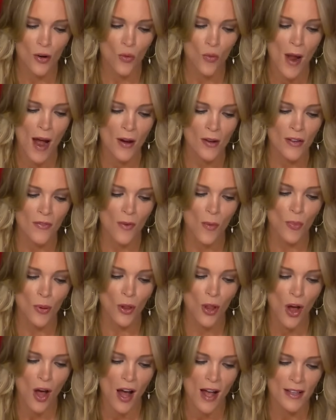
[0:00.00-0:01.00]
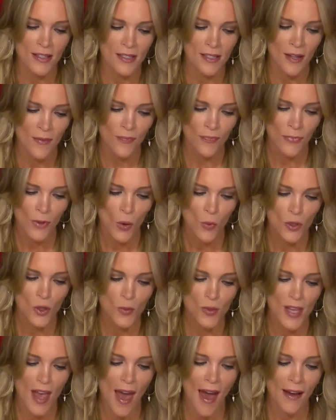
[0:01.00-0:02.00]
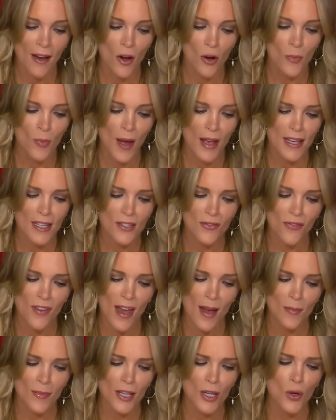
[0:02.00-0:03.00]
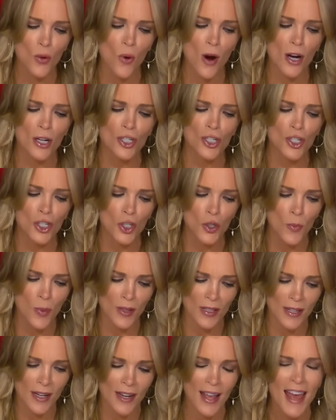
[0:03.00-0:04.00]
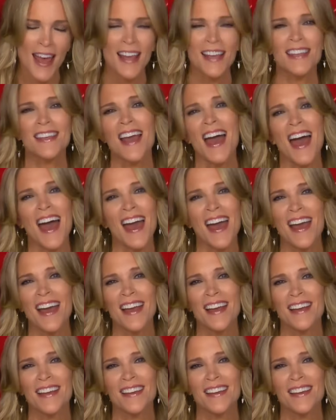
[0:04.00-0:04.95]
round of applause, which was echoed by his family, who are jubilant. Yay,